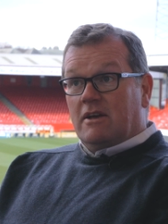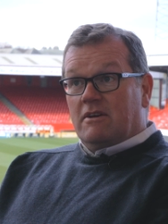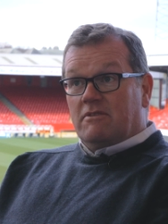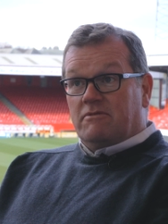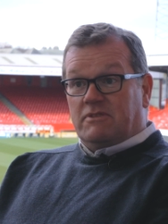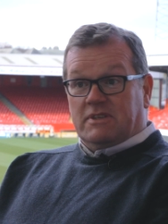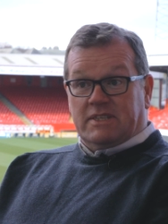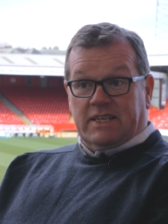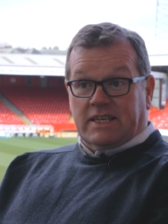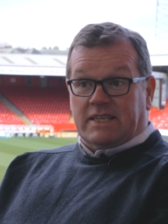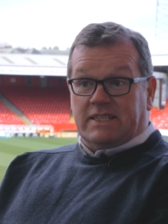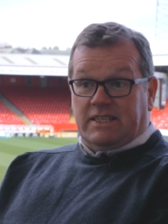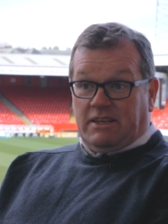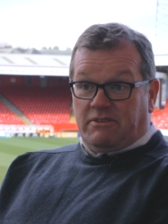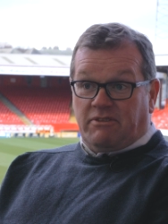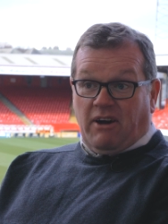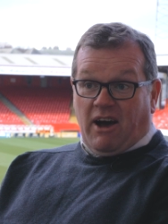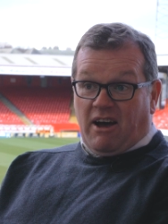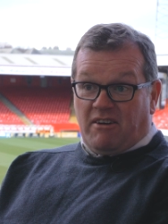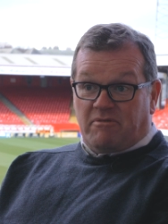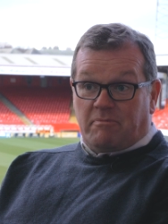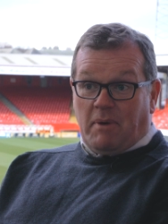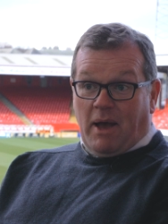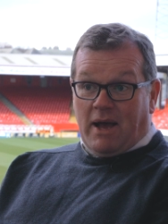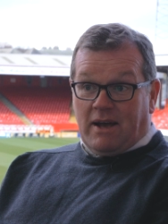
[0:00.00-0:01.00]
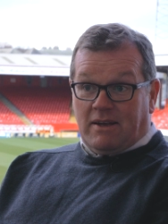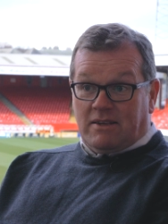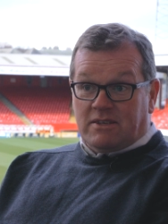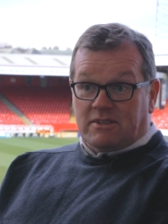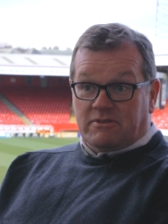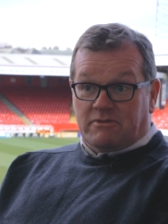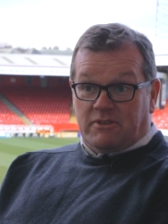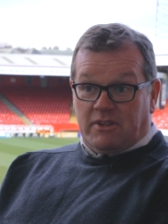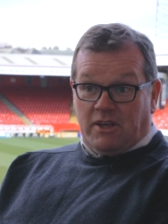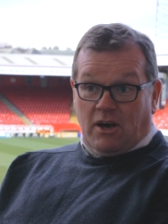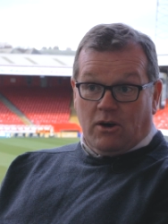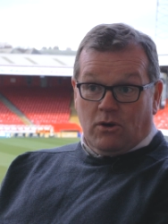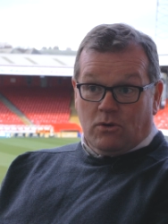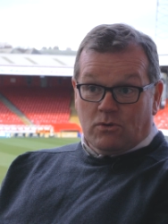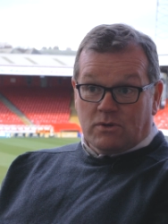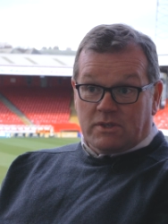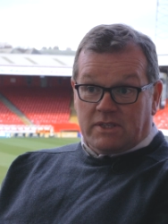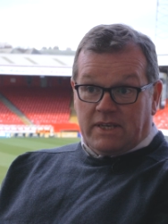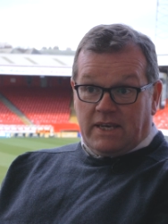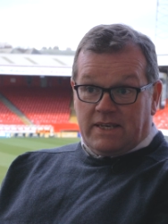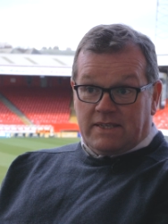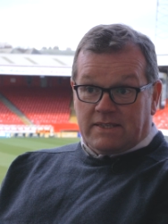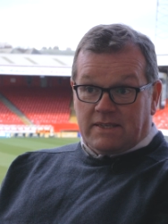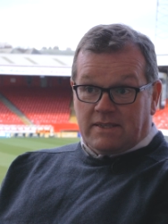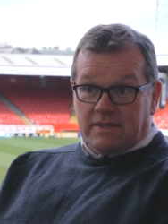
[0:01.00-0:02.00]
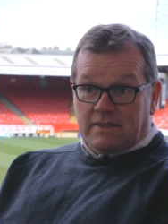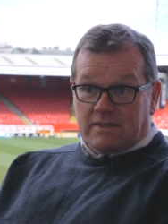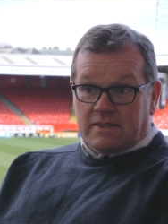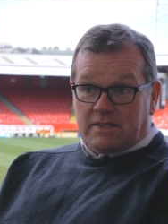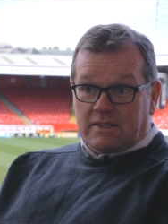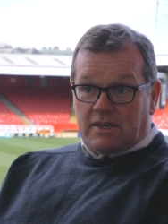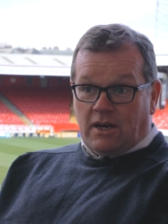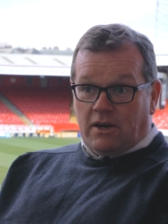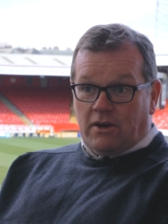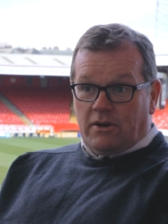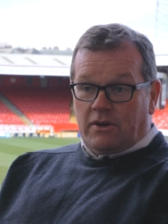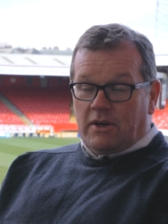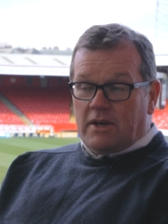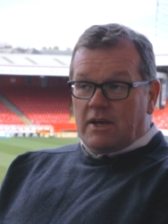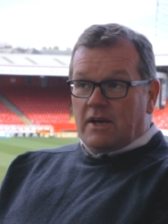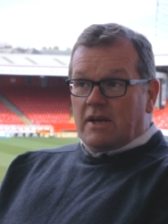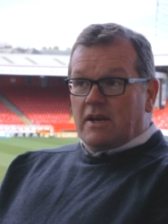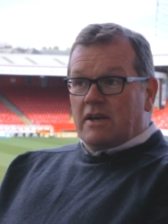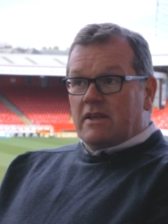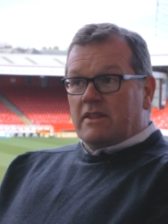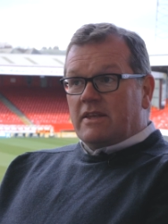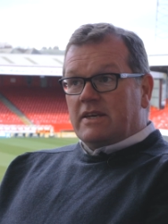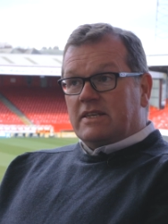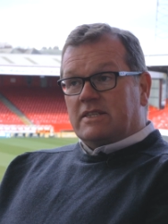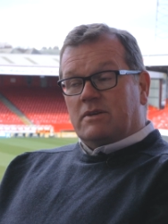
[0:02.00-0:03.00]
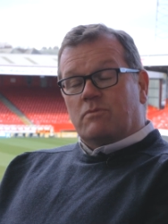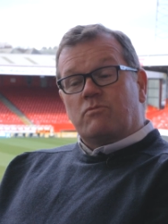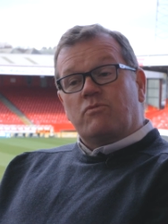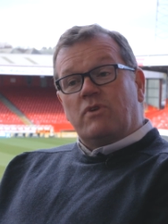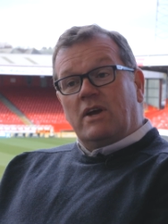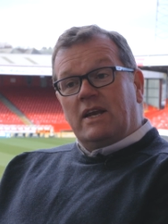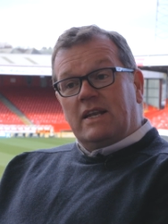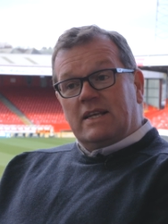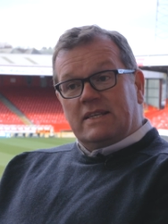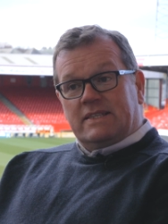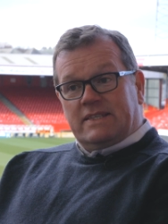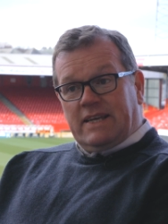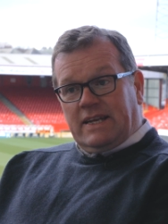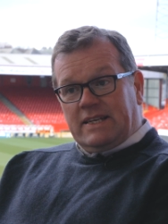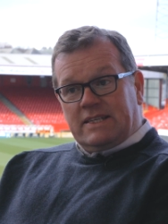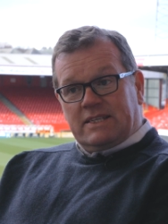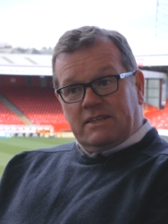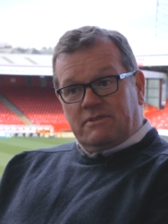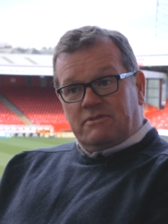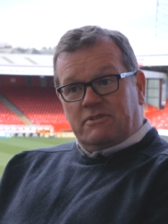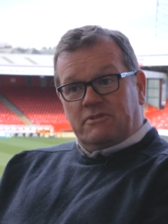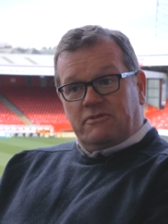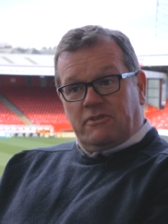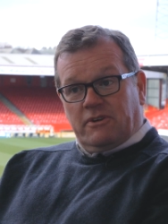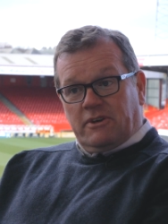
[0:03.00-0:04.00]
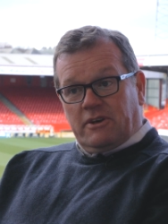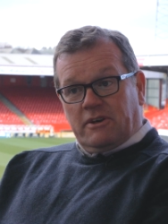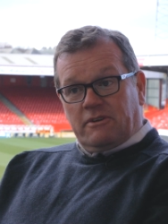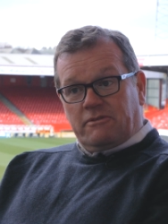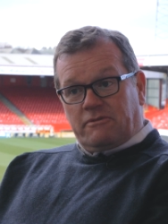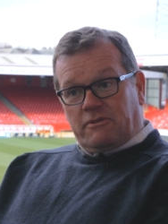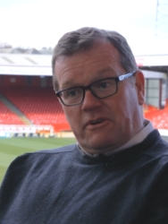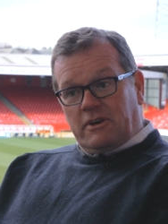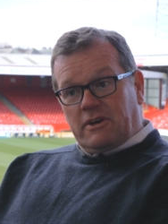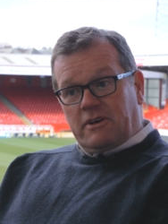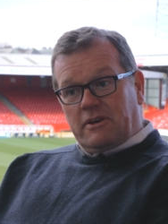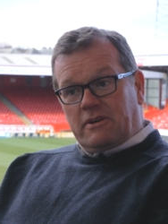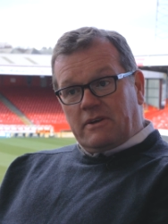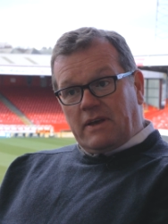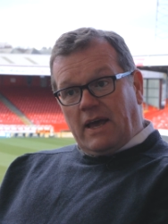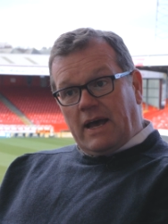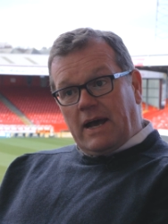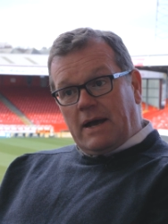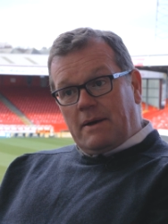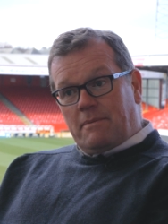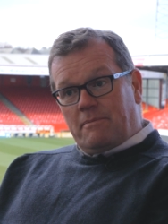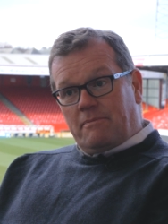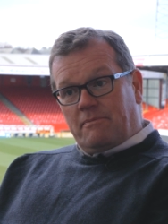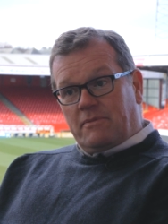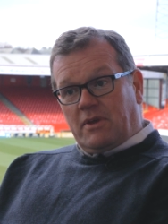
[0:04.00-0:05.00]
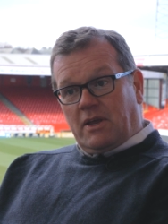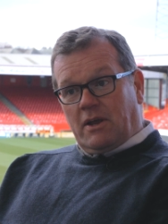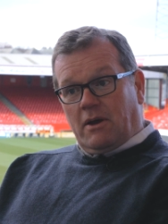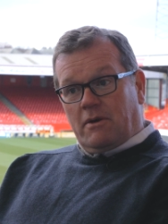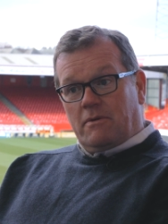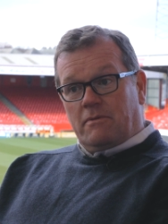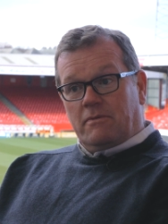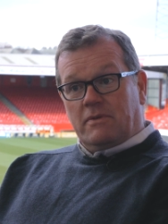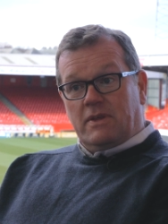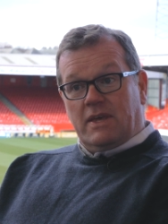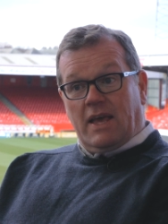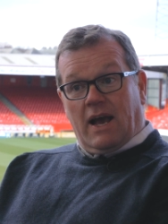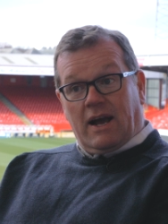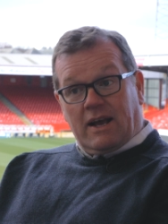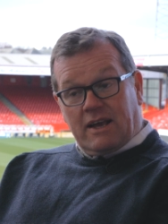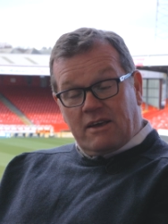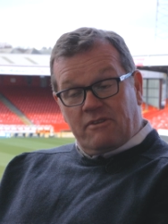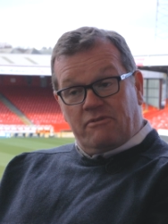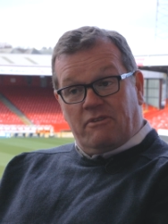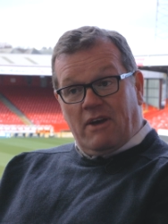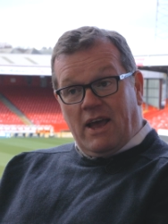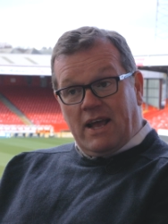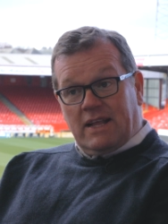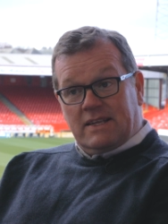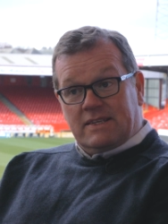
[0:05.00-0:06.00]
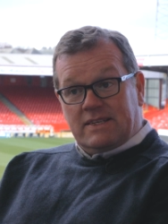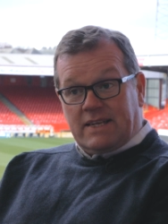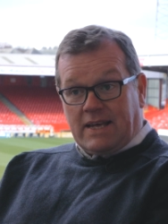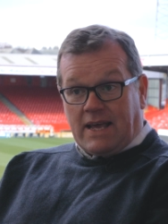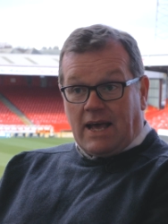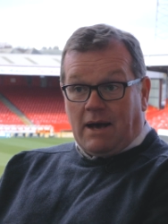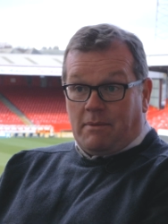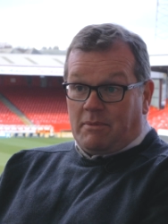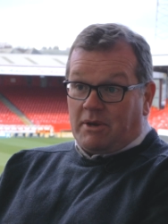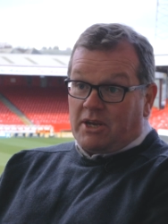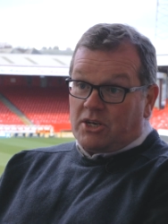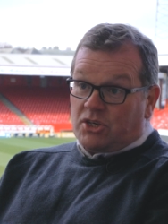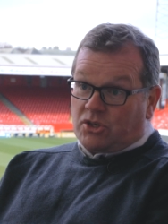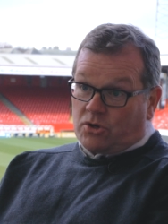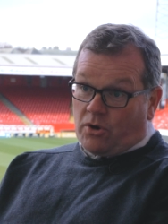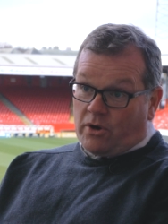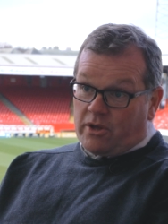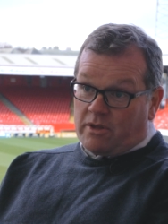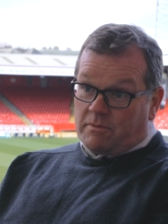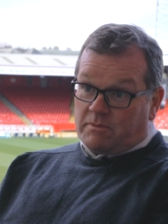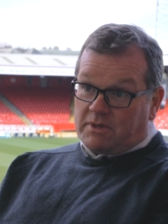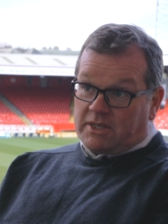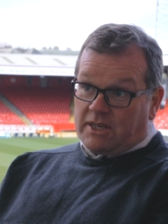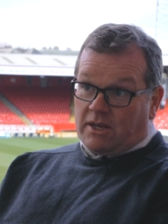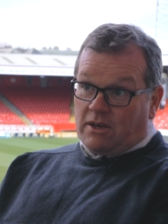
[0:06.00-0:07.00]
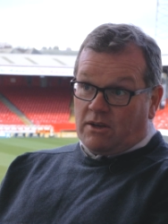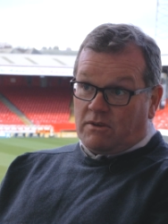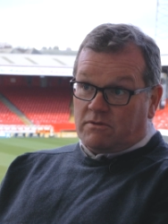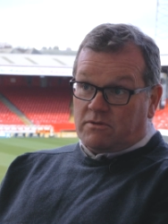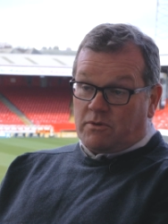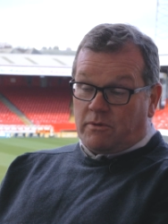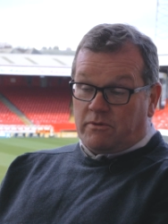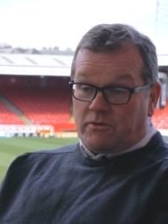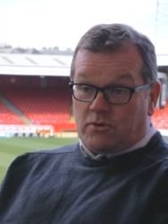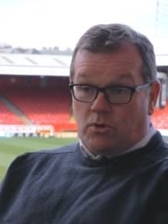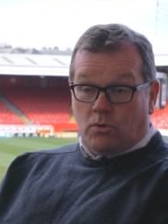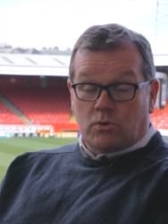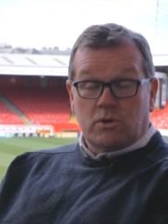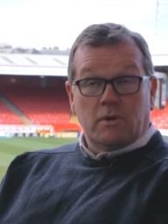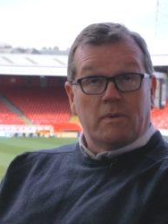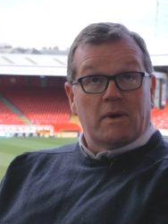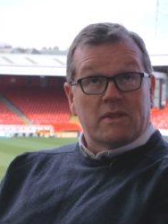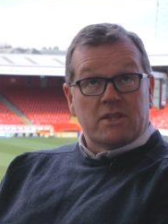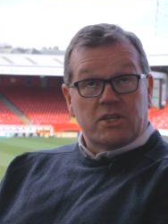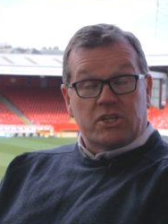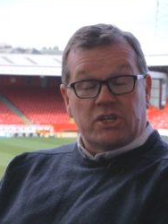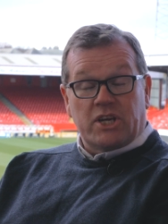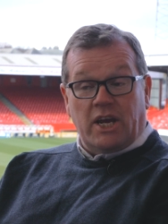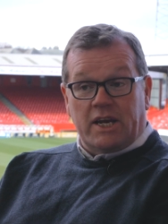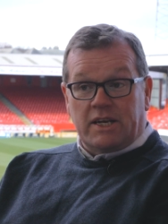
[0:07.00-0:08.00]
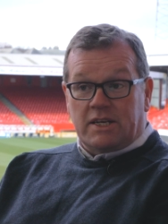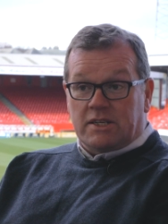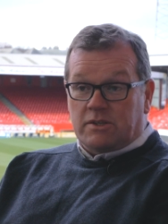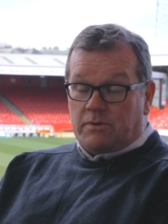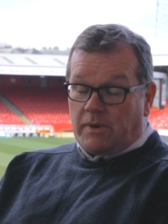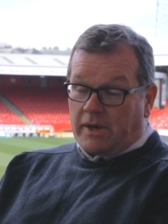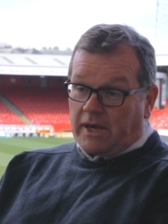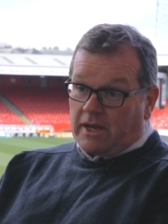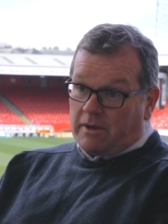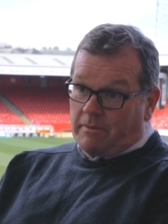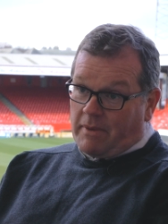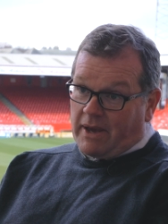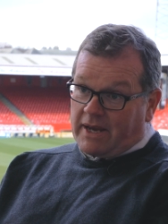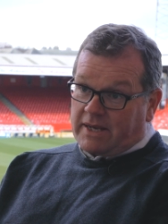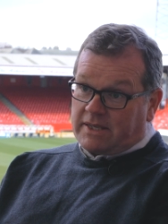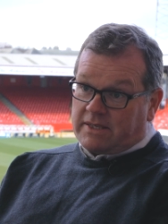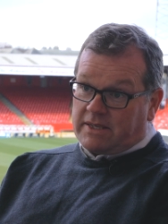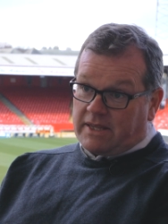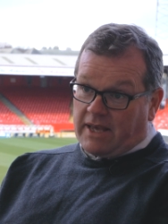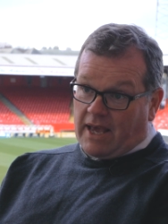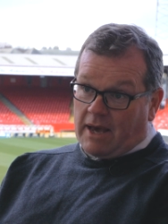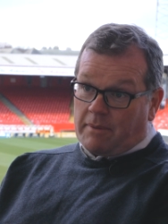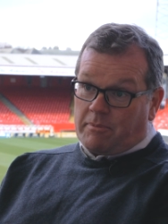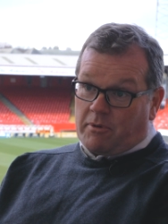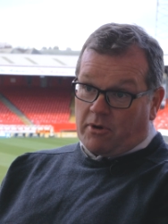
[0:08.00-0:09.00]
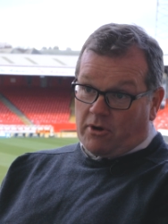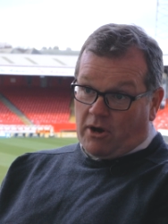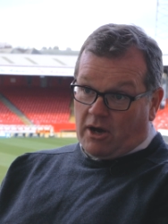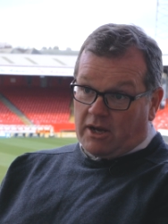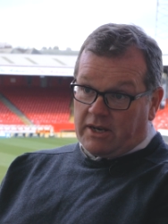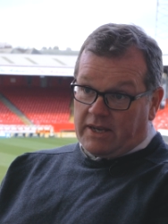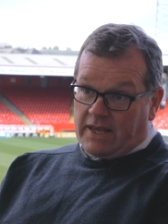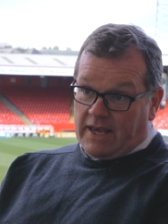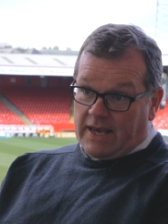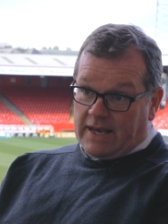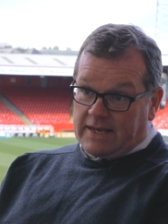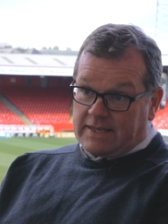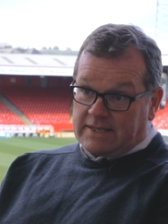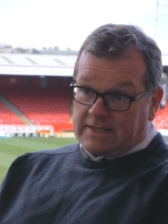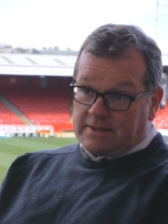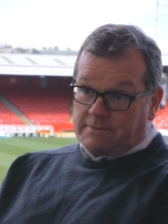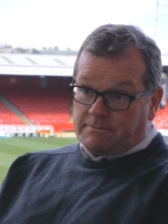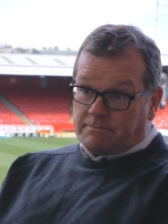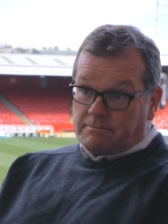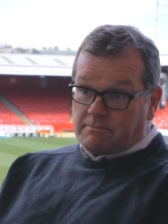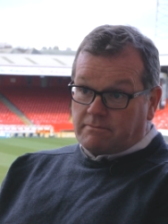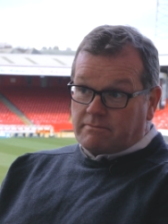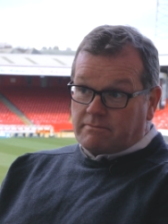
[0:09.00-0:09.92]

for £65 for the whole season. So there's some real incentives for, for um, you know, younger fans to come and enjoy themselves. We've talked about the changes we're going to make to the upper RDS